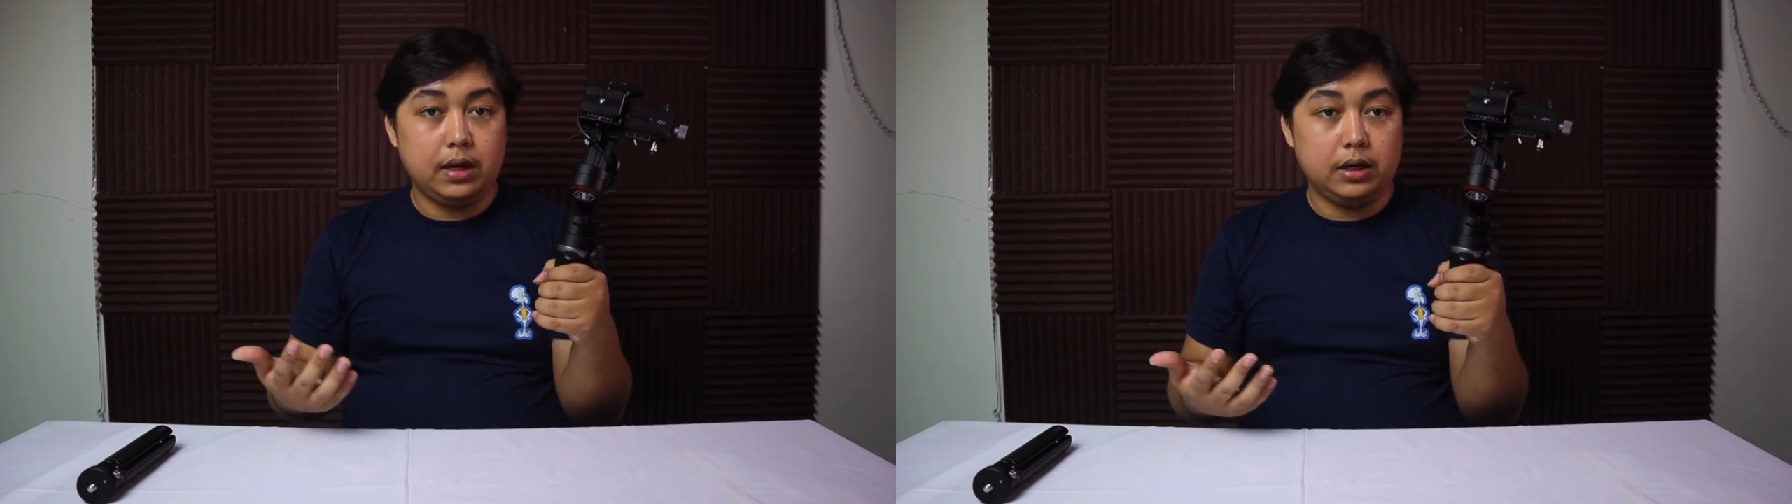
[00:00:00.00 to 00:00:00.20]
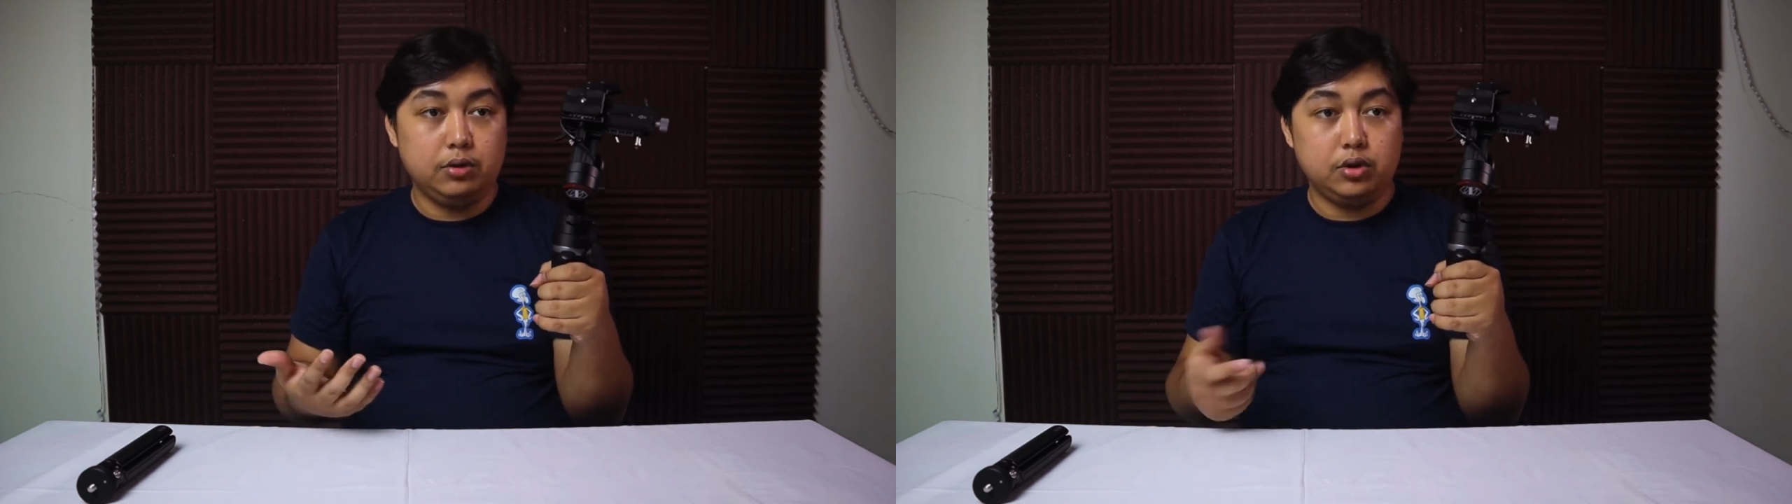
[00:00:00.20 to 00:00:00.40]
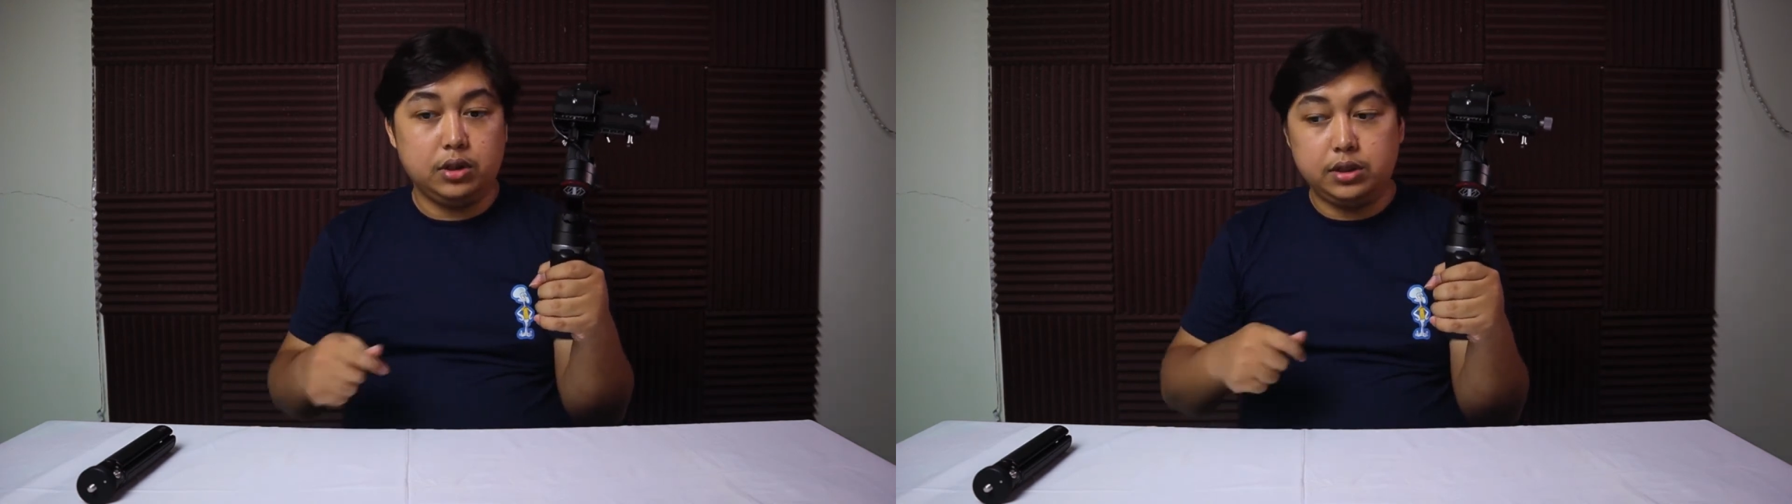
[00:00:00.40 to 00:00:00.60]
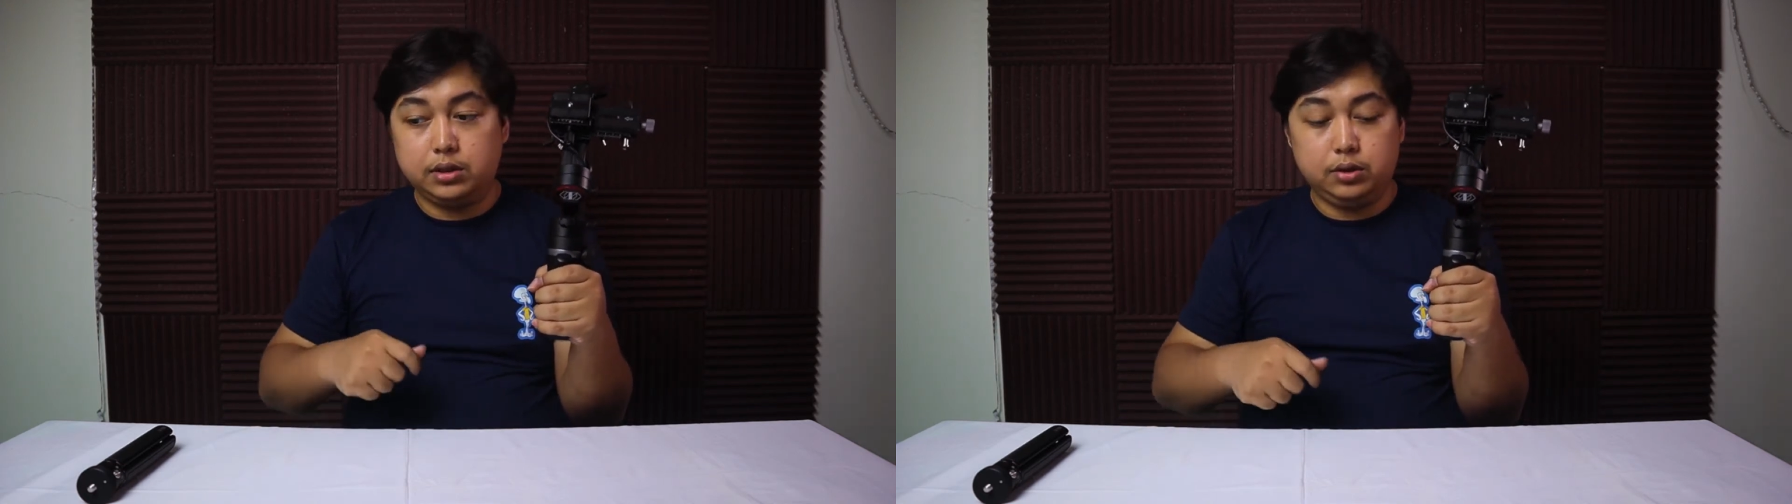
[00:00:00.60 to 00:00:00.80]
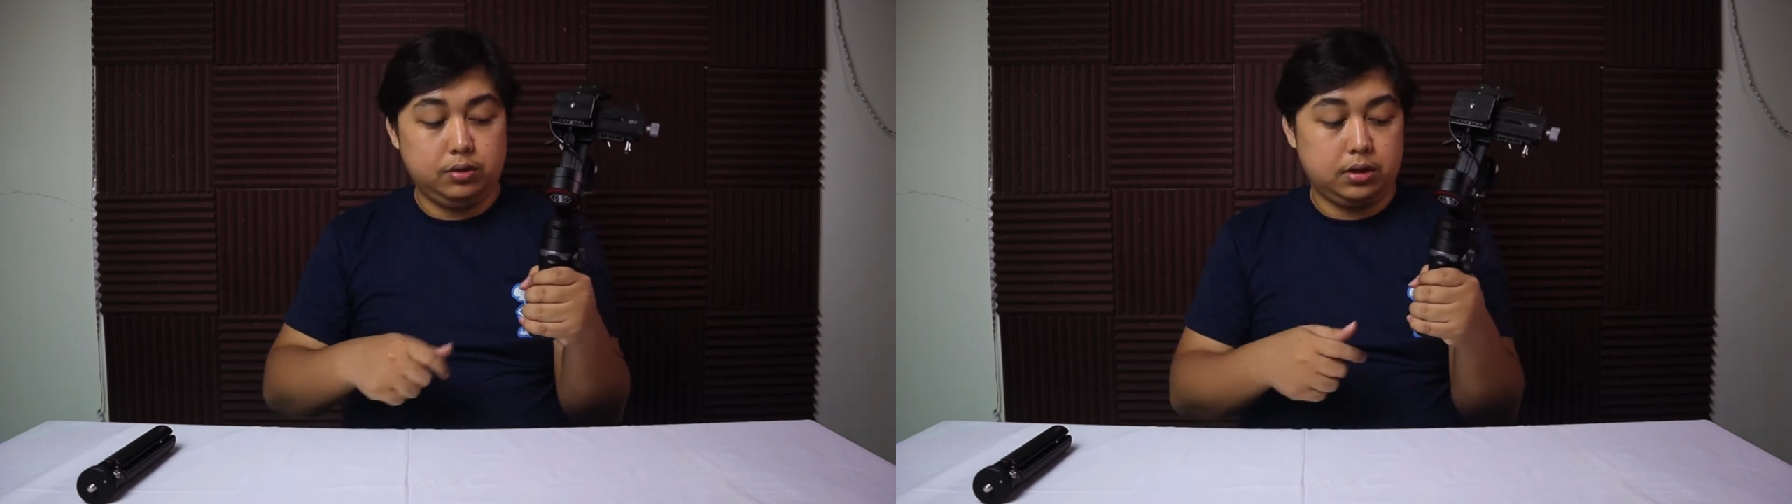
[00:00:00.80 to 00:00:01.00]
I usually
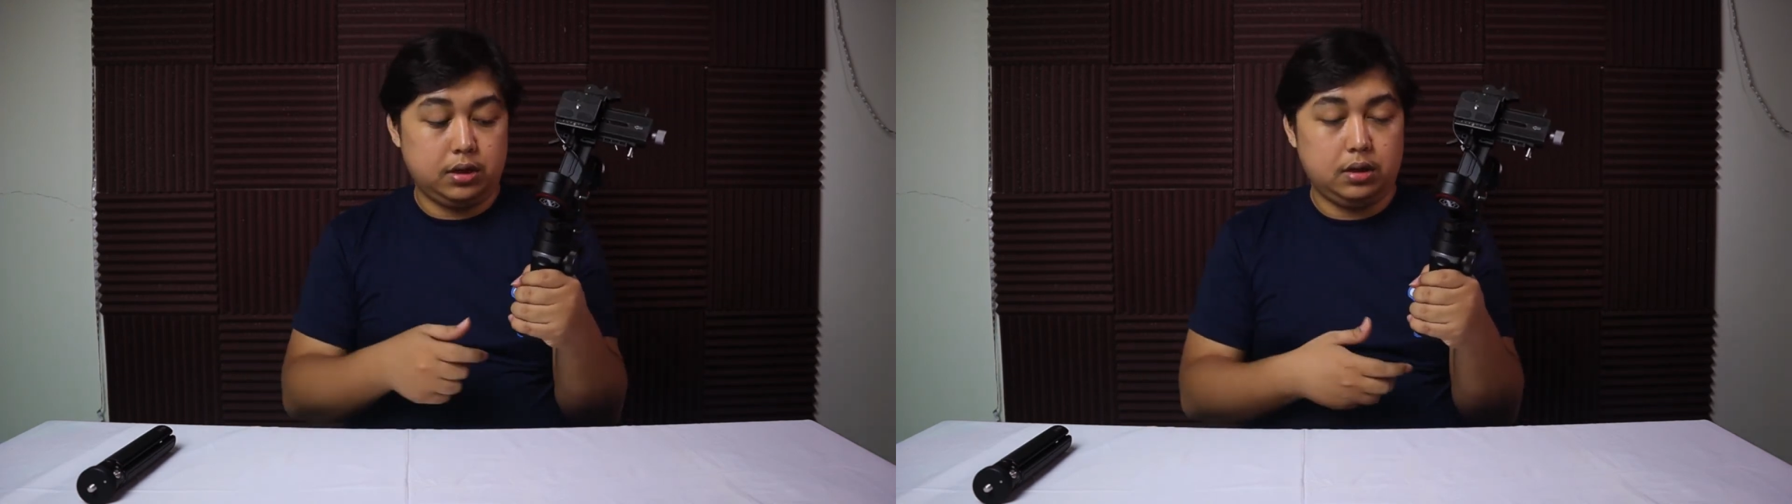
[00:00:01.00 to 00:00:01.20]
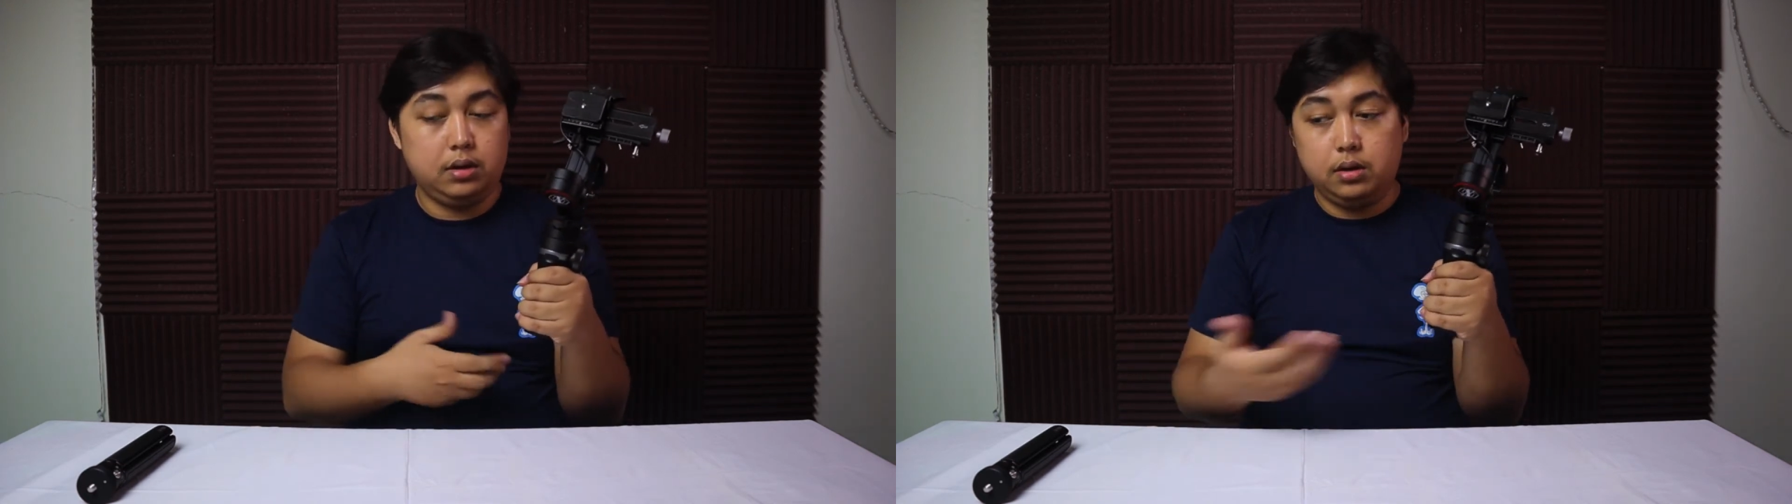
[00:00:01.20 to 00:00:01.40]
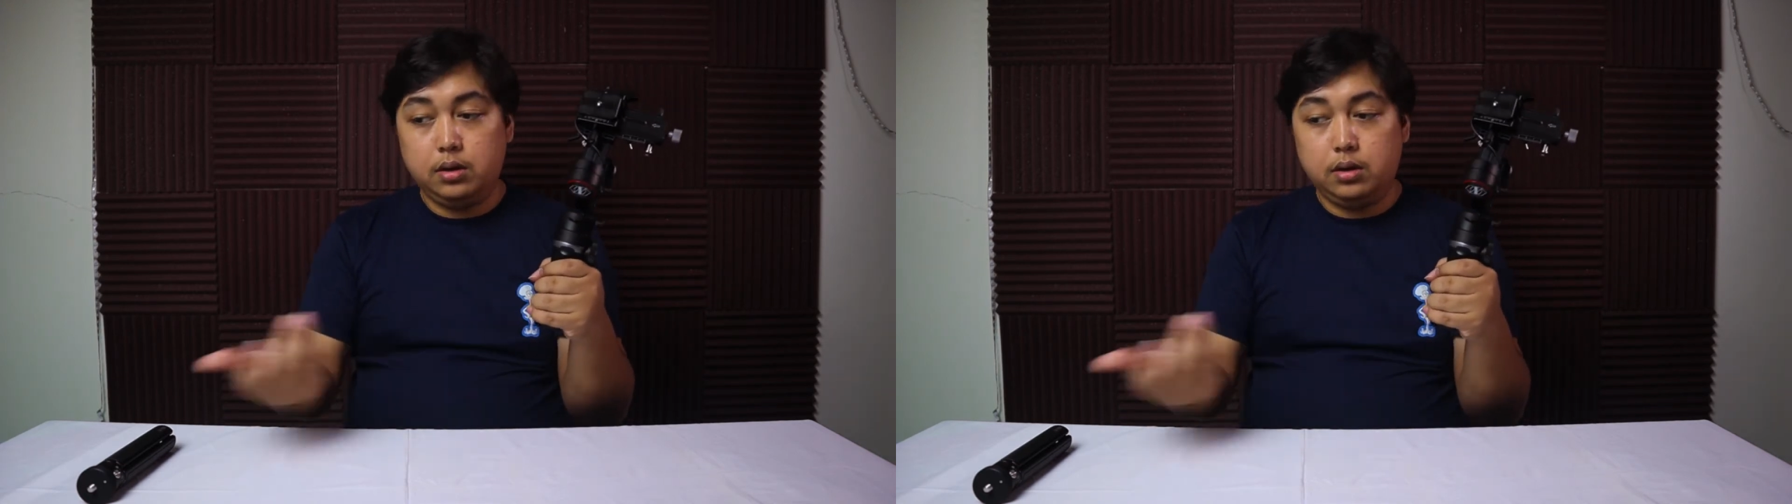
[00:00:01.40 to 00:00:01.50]
just use a